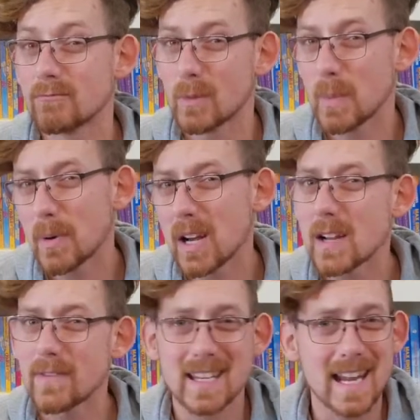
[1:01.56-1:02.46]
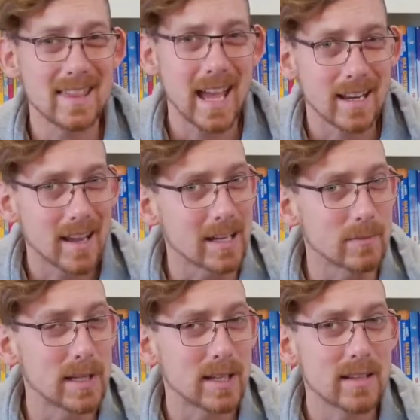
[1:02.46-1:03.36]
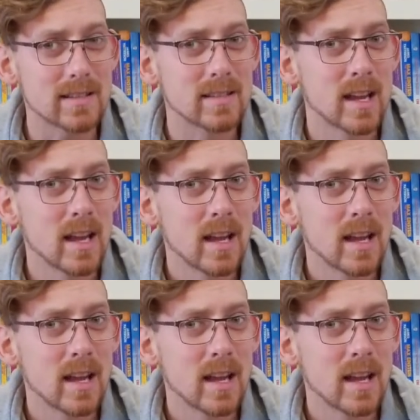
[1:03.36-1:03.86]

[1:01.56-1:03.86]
would be pretty tough to get that night because